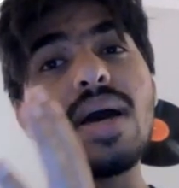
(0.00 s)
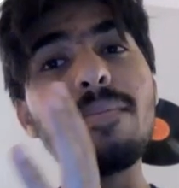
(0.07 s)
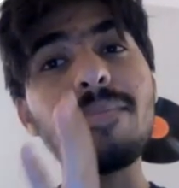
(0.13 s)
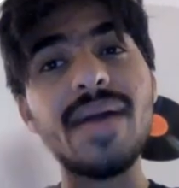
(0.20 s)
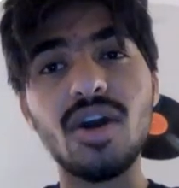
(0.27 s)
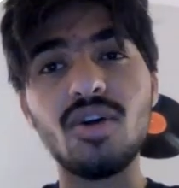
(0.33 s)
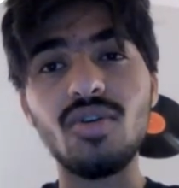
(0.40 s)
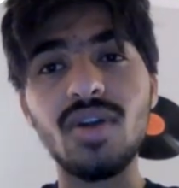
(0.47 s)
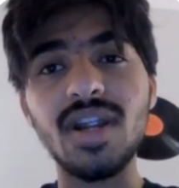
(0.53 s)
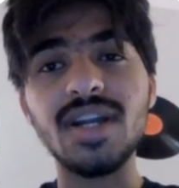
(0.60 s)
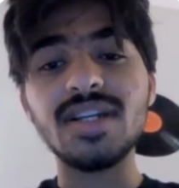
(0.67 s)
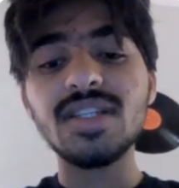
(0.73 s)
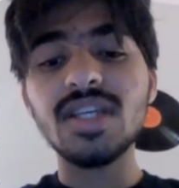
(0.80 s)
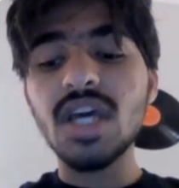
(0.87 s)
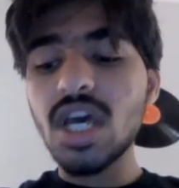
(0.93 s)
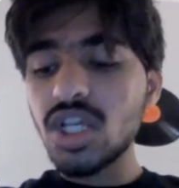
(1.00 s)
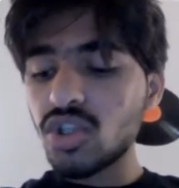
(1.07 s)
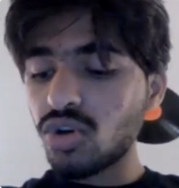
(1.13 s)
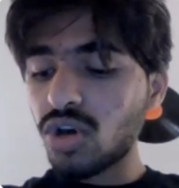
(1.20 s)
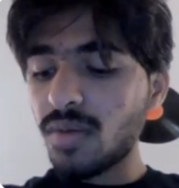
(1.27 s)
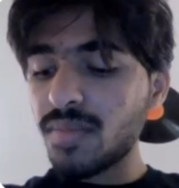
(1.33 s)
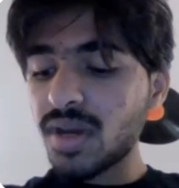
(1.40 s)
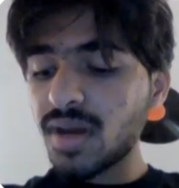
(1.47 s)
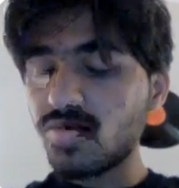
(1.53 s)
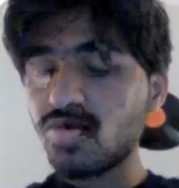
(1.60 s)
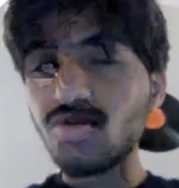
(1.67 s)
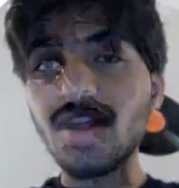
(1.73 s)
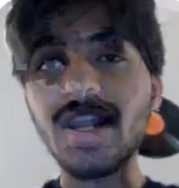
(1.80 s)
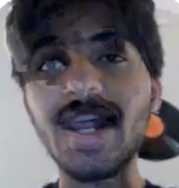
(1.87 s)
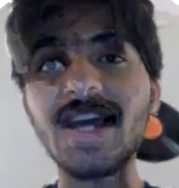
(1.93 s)
macrolides. So coming up to
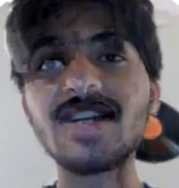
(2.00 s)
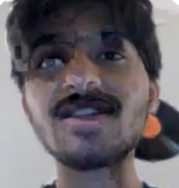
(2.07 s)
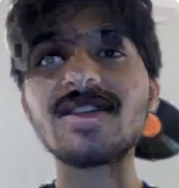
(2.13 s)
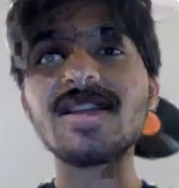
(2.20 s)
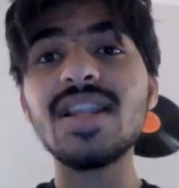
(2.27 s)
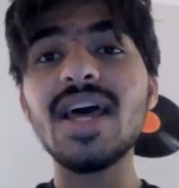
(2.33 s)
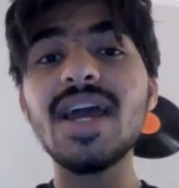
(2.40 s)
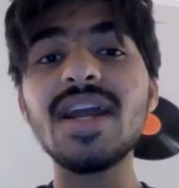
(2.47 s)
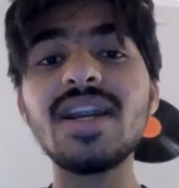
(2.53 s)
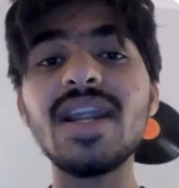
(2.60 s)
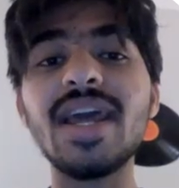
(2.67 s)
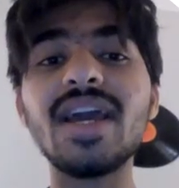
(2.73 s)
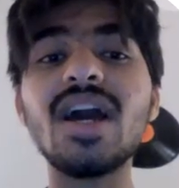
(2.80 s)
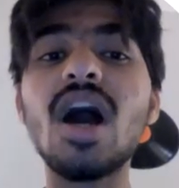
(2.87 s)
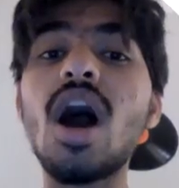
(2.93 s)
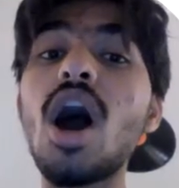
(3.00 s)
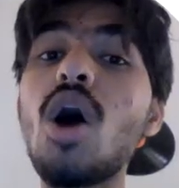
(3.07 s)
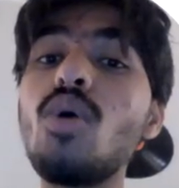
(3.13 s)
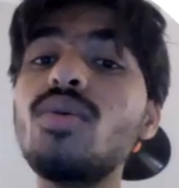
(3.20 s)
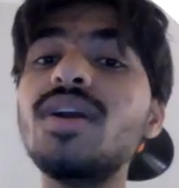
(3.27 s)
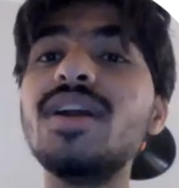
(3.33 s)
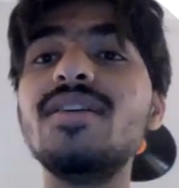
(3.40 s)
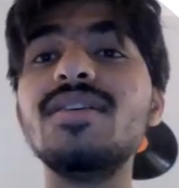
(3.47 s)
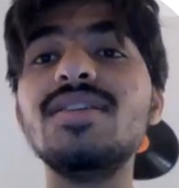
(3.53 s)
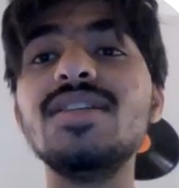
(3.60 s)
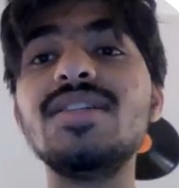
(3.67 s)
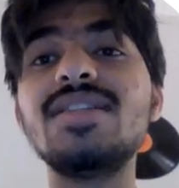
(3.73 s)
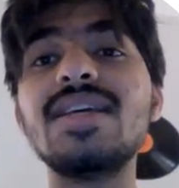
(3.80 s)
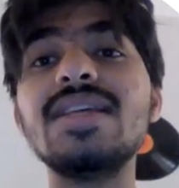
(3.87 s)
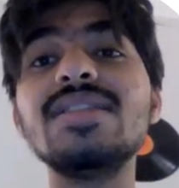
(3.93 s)
the next slide, like how did
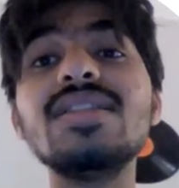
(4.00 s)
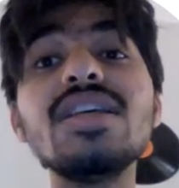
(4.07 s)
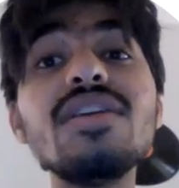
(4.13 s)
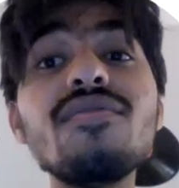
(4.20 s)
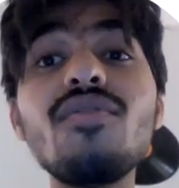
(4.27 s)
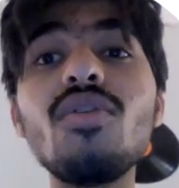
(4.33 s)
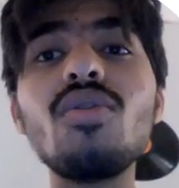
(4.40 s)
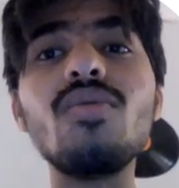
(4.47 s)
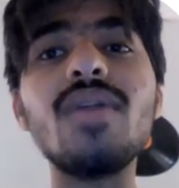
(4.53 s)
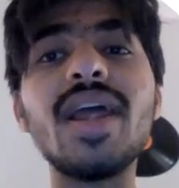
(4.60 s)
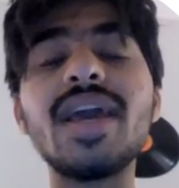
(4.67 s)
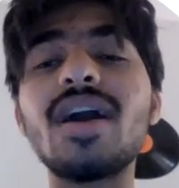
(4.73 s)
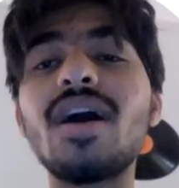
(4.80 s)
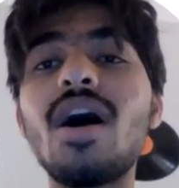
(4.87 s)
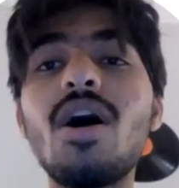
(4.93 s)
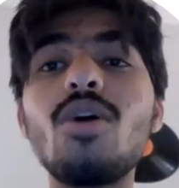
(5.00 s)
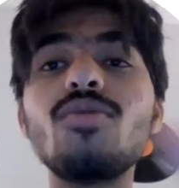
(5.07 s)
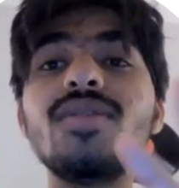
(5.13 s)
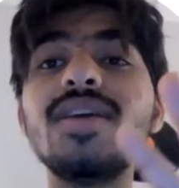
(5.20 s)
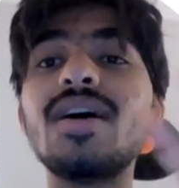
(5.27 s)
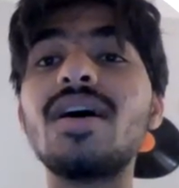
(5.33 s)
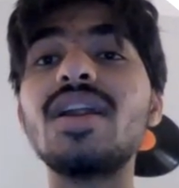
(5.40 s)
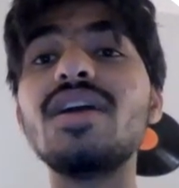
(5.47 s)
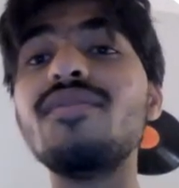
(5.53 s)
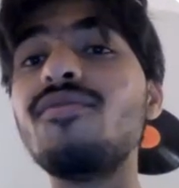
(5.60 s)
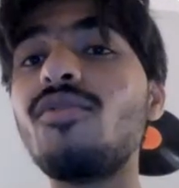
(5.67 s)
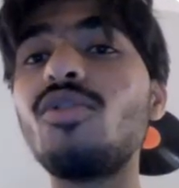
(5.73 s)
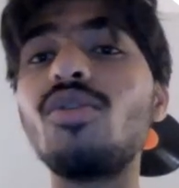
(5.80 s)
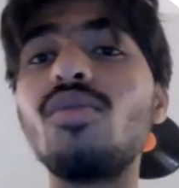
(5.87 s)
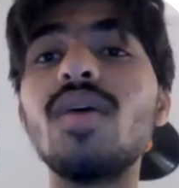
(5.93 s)
resistance evolve, like how they are
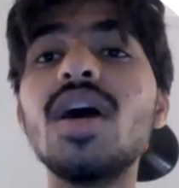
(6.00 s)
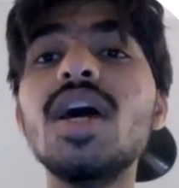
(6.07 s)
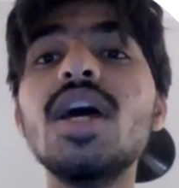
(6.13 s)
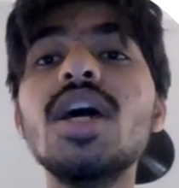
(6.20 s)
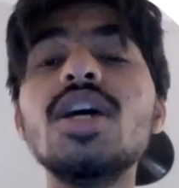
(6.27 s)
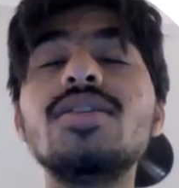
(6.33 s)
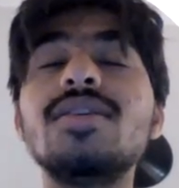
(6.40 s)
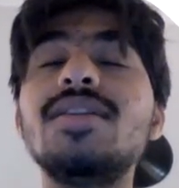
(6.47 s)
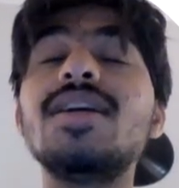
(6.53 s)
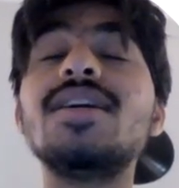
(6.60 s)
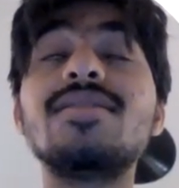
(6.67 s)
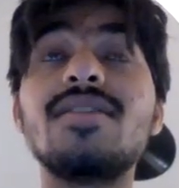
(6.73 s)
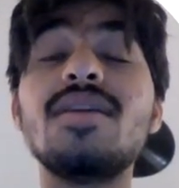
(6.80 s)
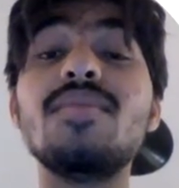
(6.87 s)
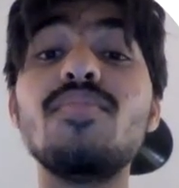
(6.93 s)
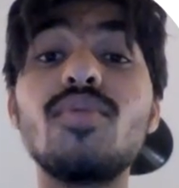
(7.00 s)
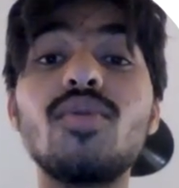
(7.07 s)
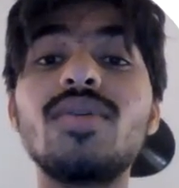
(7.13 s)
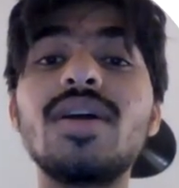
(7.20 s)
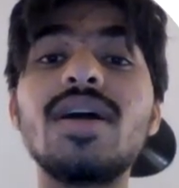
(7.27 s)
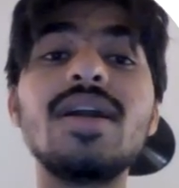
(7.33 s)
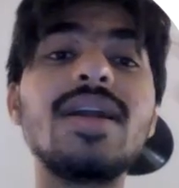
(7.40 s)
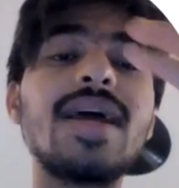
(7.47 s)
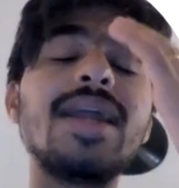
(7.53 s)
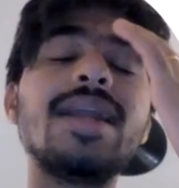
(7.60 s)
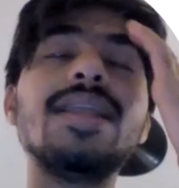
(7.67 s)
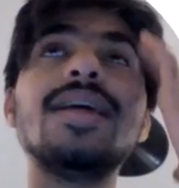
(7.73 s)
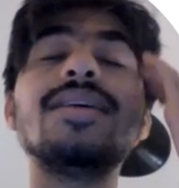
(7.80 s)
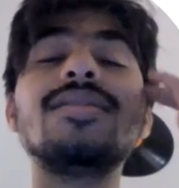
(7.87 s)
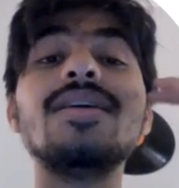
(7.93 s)
evolved. That's the important
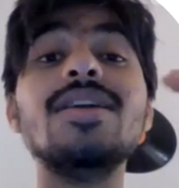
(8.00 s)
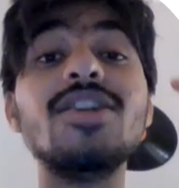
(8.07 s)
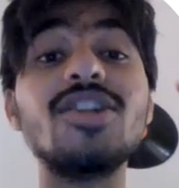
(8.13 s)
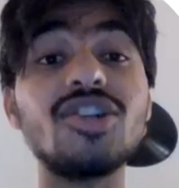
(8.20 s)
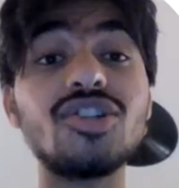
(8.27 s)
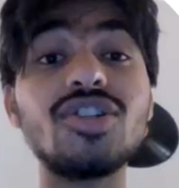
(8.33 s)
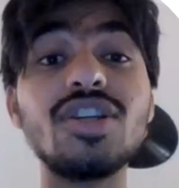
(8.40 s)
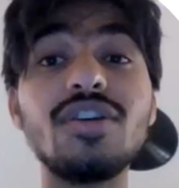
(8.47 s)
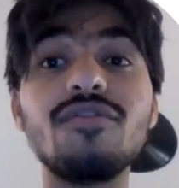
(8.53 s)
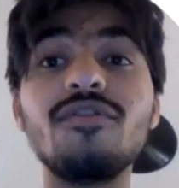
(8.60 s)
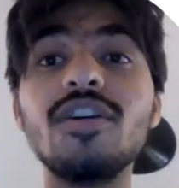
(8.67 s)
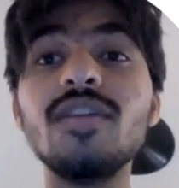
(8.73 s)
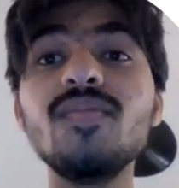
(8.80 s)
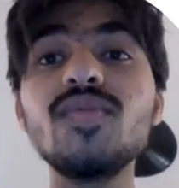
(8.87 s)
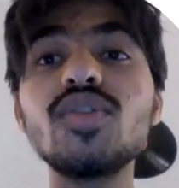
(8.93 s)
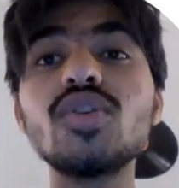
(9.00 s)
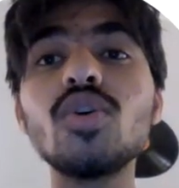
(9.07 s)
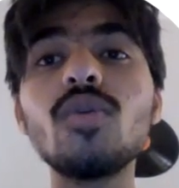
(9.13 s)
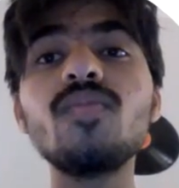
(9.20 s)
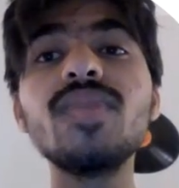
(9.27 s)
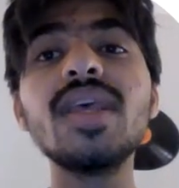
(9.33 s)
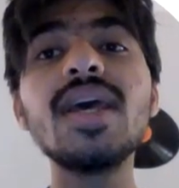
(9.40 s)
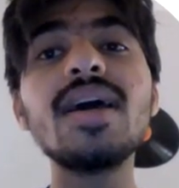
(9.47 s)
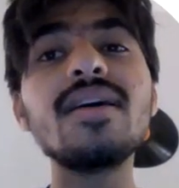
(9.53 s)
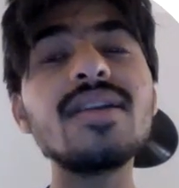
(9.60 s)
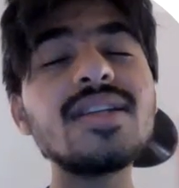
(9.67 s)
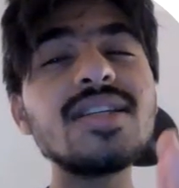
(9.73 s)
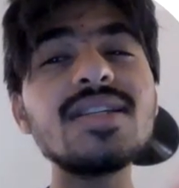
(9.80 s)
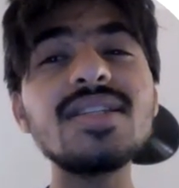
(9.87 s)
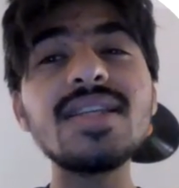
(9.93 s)
and that's the interesting one. So
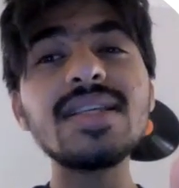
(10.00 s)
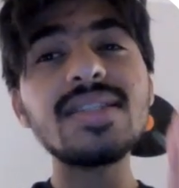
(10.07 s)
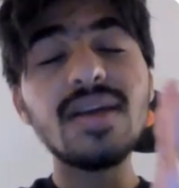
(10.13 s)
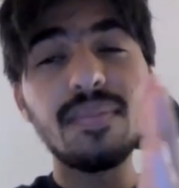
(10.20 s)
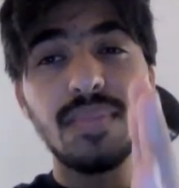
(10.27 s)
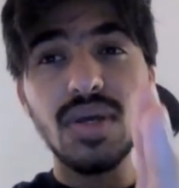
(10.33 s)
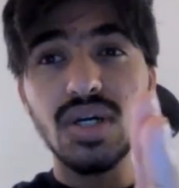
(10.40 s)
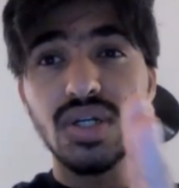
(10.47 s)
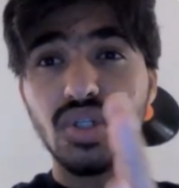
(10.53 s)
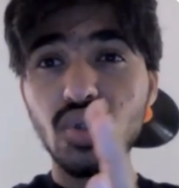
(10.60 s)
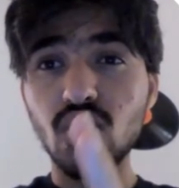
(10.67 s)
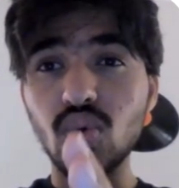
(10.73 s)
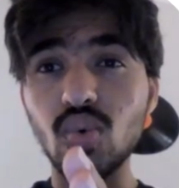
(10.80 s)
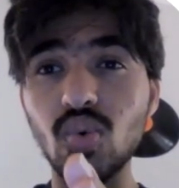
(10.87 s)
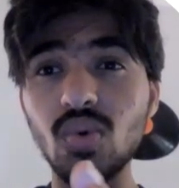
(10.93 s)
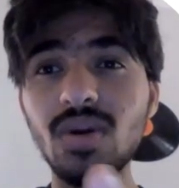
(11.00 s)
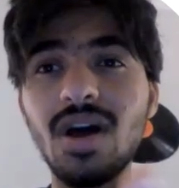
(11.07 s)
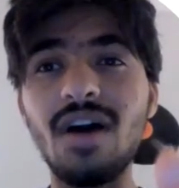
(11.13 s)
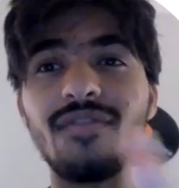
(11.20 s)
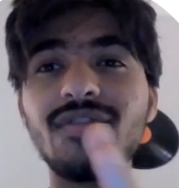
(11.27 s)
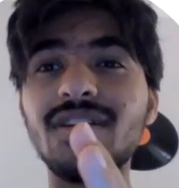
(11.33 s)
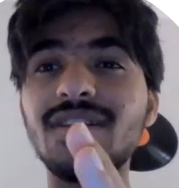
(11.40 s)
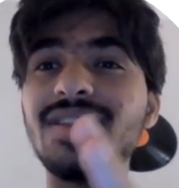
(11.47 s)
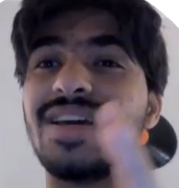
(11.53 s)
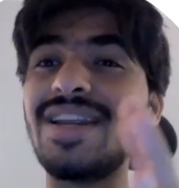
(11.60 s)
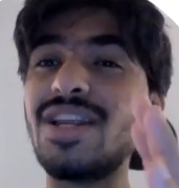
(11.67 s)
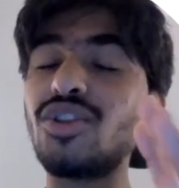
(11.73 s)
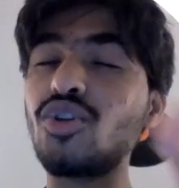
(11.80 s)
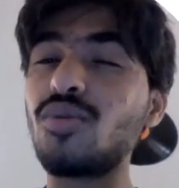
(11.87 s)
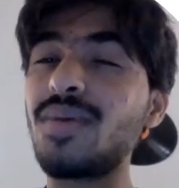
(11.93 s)
resistance appears soon after the
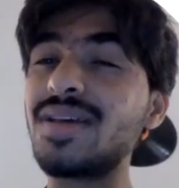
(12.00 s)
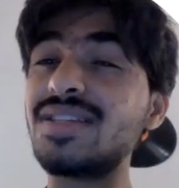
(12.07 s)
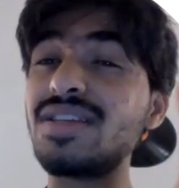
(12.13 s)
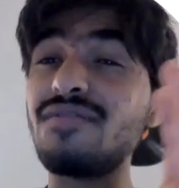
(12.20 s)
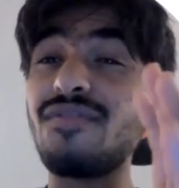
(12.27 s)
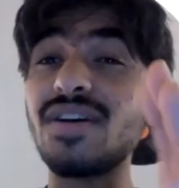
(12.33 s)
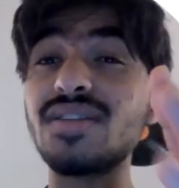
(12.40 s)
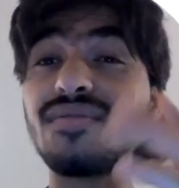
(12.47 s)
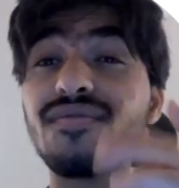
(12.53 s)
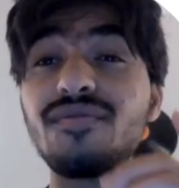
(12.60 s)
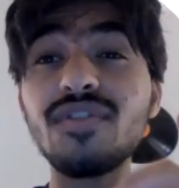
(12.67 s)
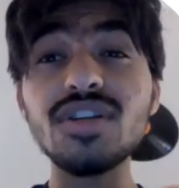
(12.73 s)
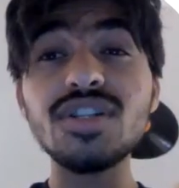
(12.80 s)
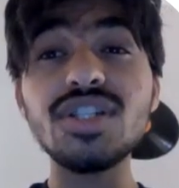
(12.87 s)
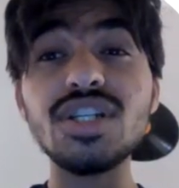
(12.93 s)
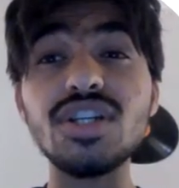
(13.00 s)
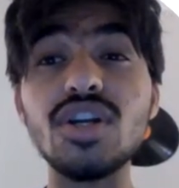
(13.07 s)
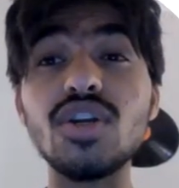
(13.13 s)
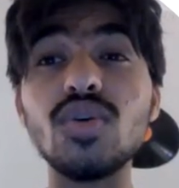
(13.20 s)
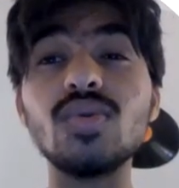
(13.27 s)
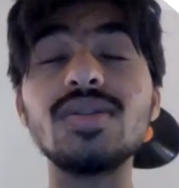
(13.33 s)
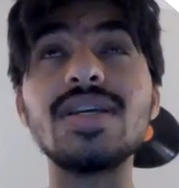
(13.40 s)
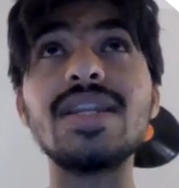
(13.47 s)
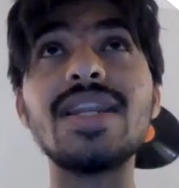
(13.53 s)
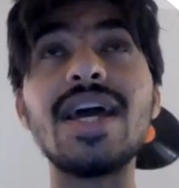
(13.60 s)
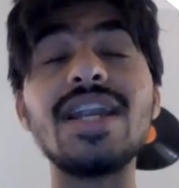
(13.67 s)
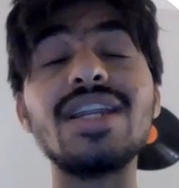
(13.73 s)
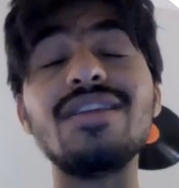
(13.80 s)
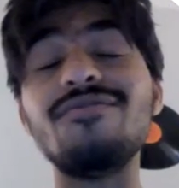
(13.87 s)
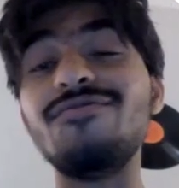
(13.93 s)
erythromycin was first introduced in
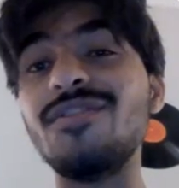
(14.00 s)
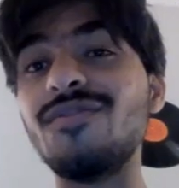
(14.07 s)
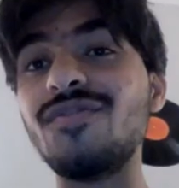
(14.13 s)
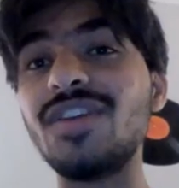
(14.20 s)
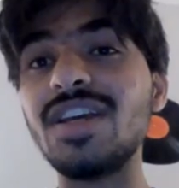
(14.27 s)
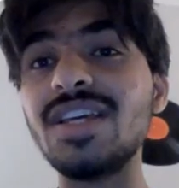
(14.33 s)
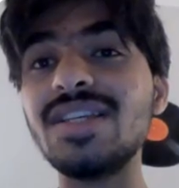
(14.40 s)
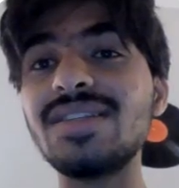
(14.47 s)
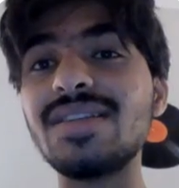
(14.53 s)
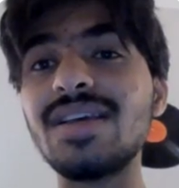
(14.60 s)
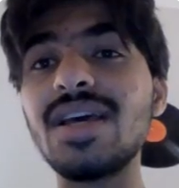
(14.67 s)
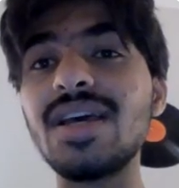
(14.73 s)
1950s,